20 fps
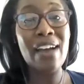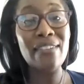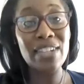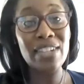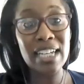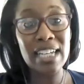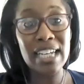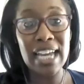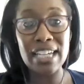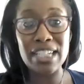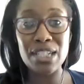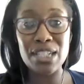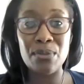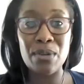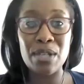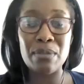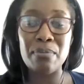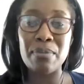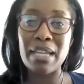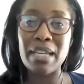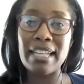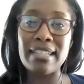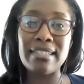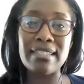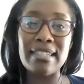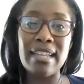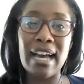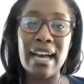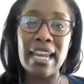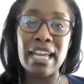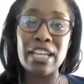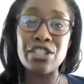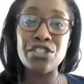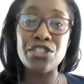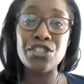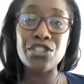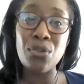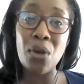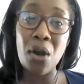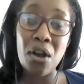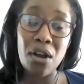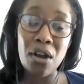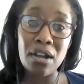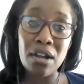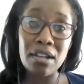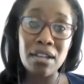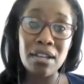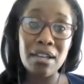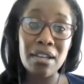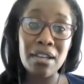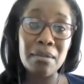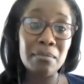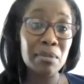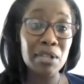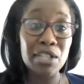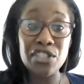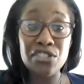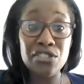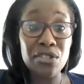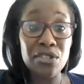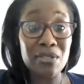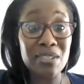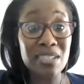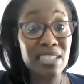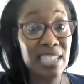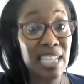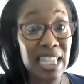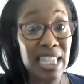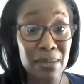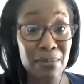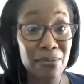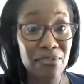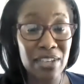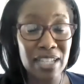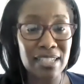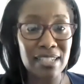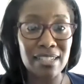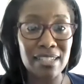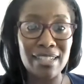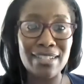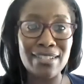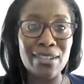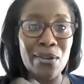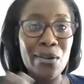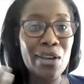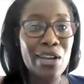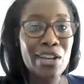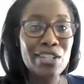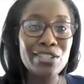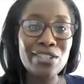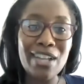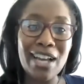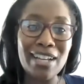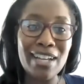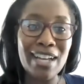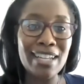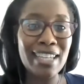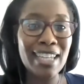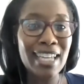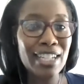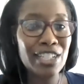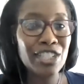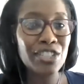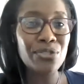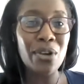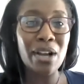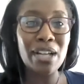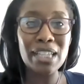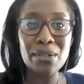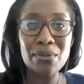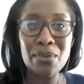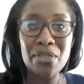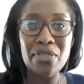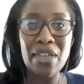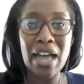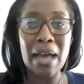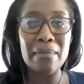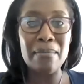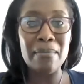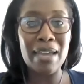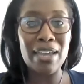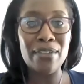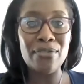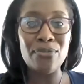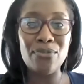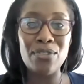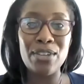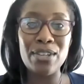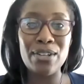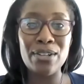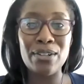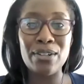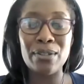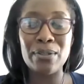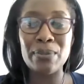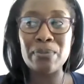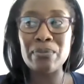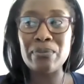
a connection with, but it's not as strong because you don't see them physically. So, a kid struggling with that they may feel